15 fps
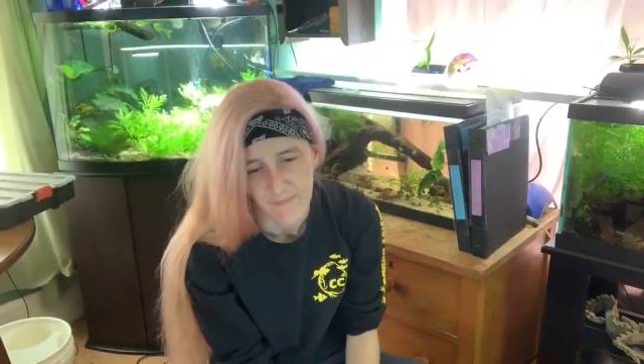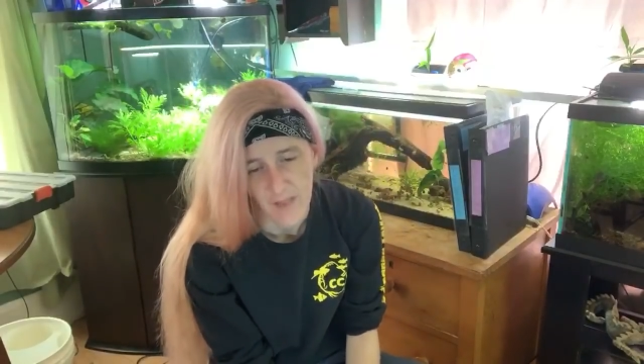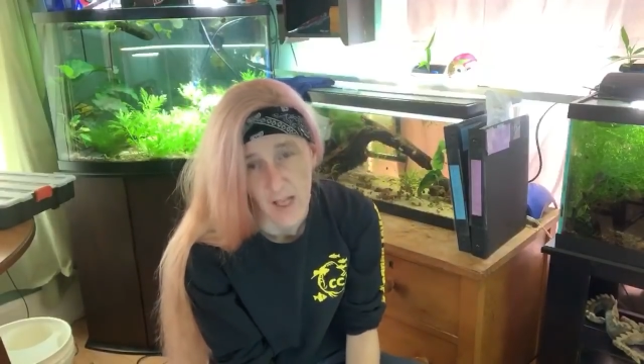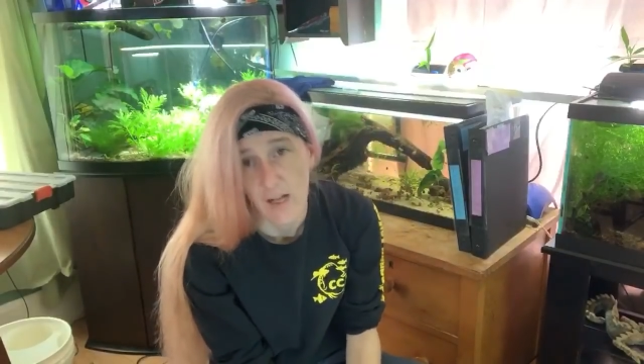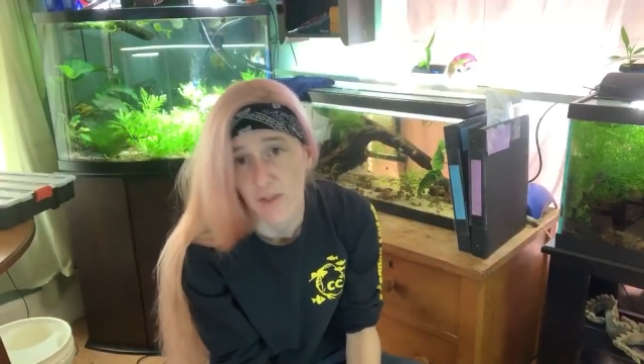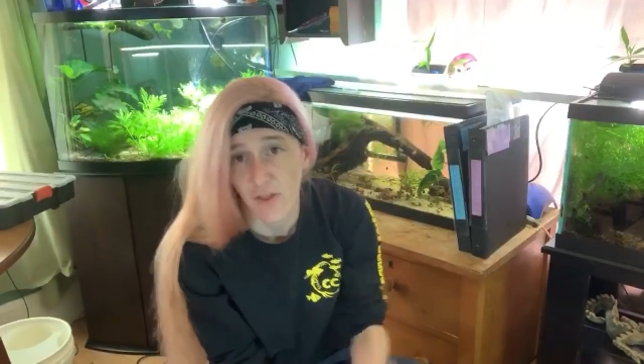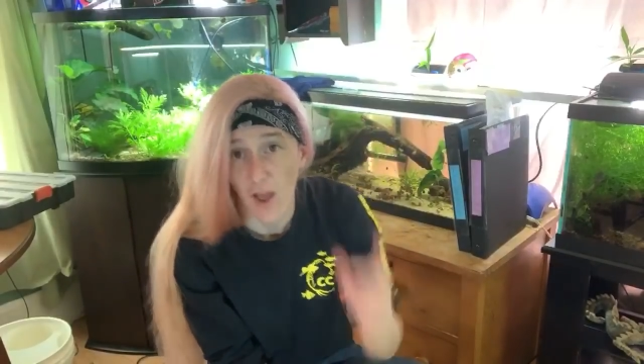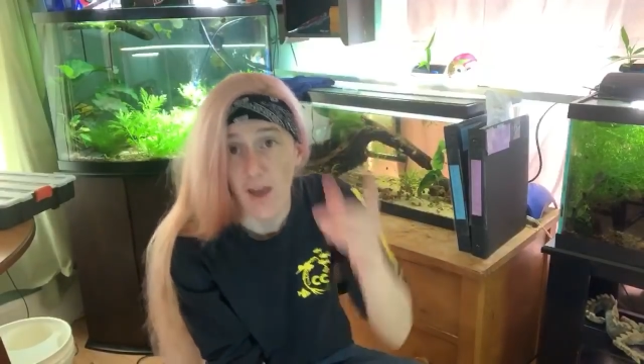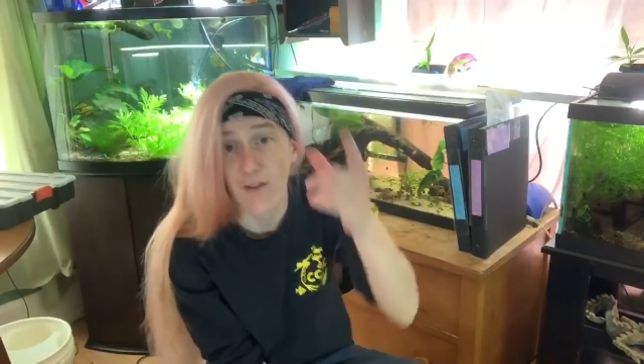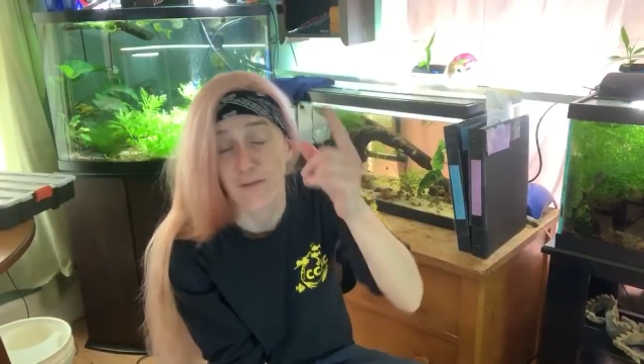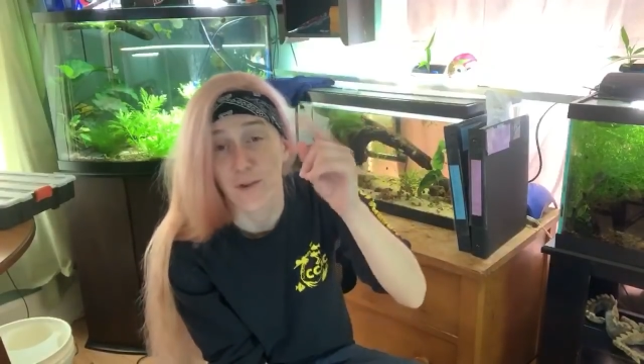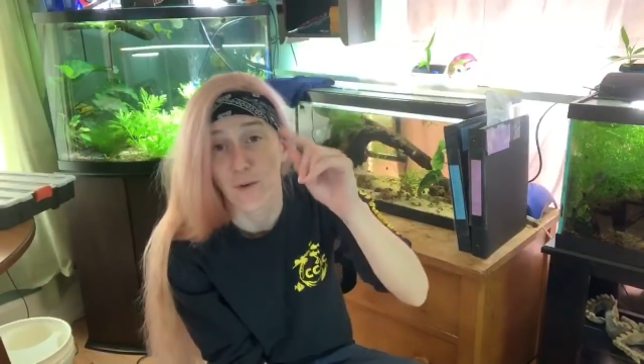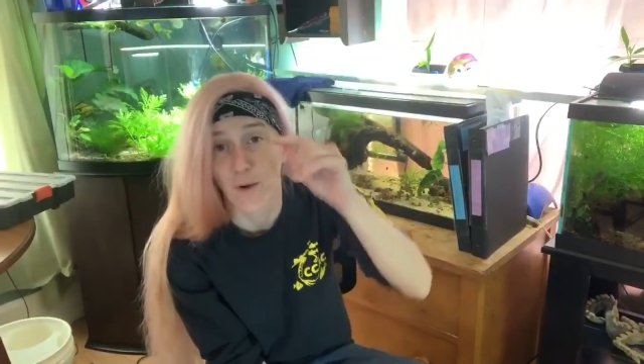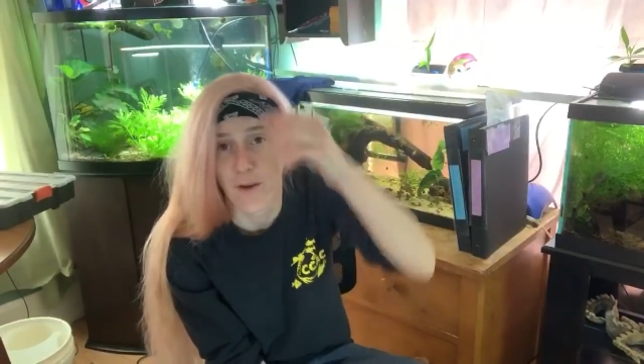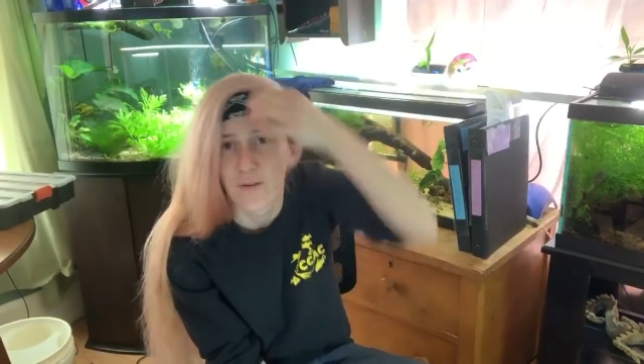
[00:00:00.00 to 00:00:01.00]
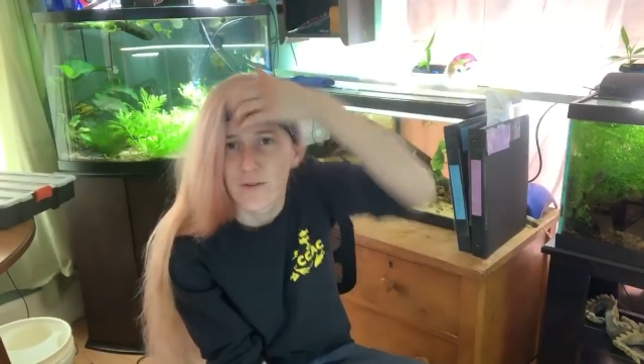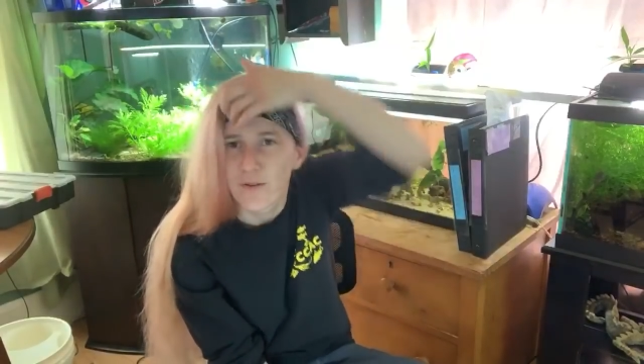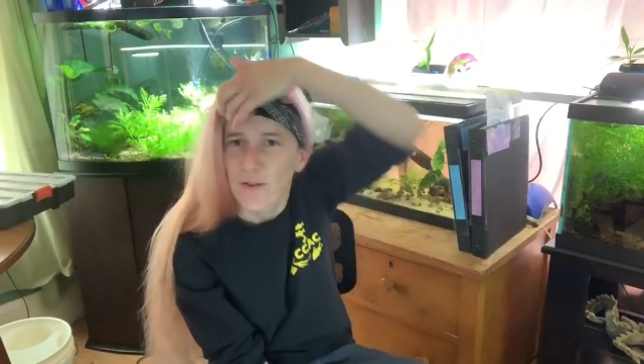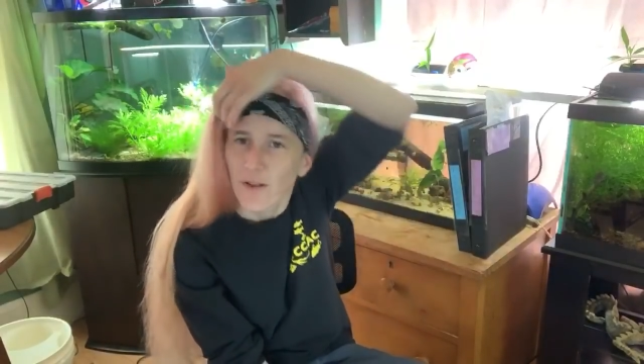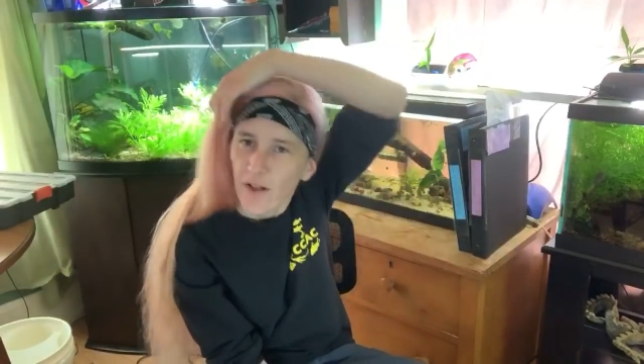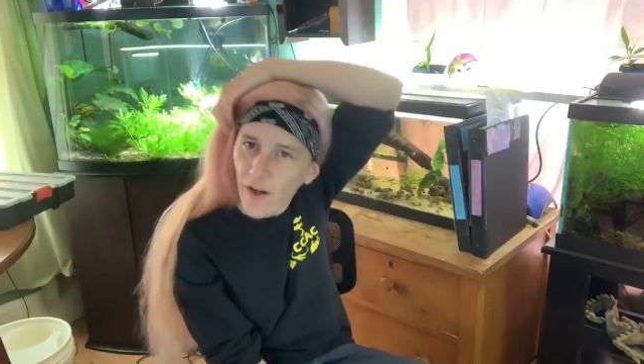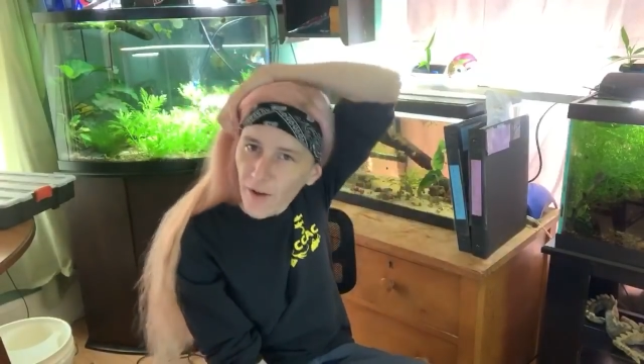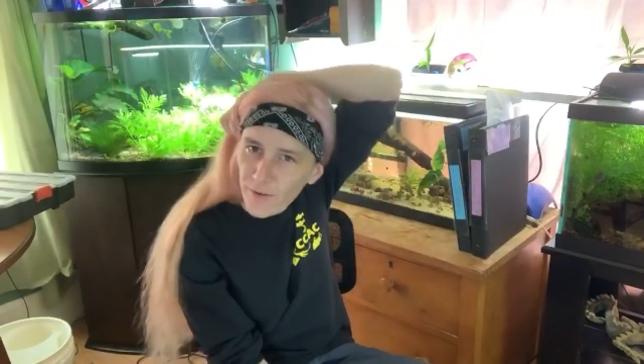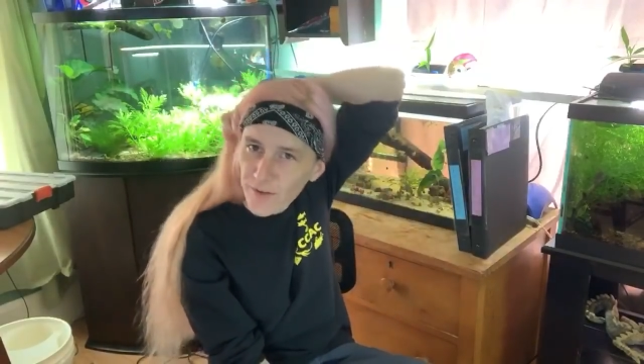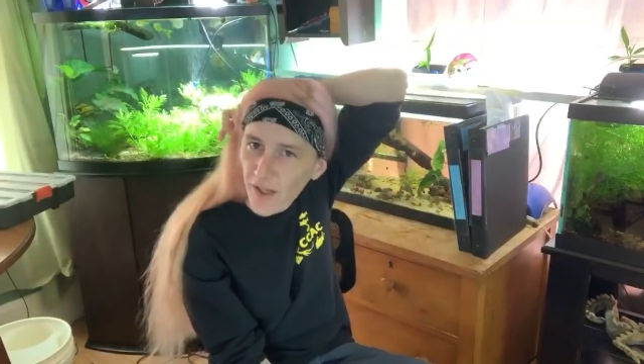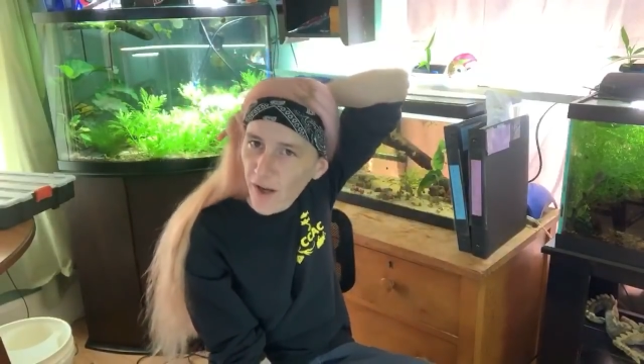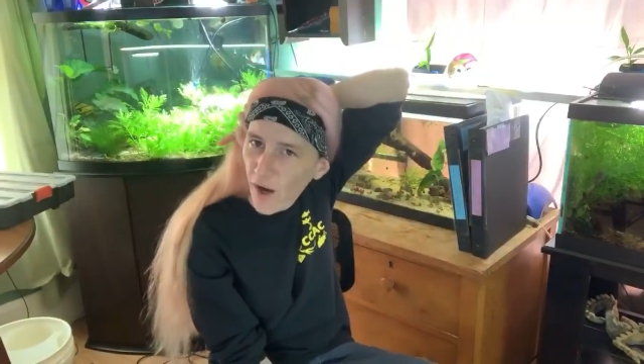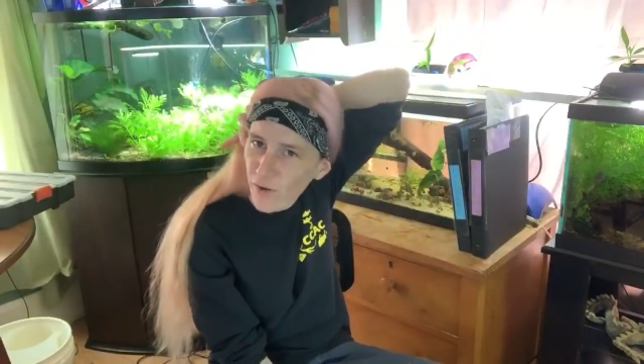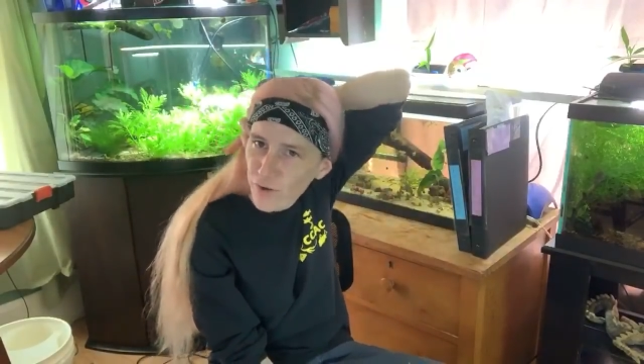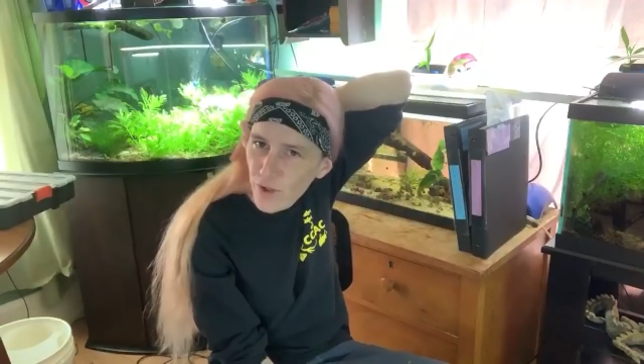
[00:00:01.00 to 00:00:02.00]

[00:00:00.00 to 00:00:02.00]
And I thought of you while I was doing it. I was like, oh,